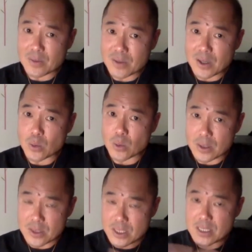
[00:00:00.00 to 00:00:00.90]
or
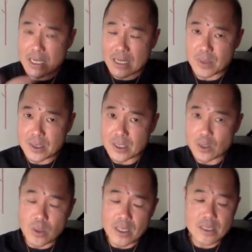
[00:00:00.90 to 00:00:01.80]
sustainability
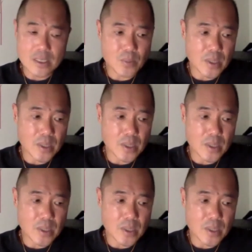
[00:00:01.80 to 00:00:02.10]
oriented.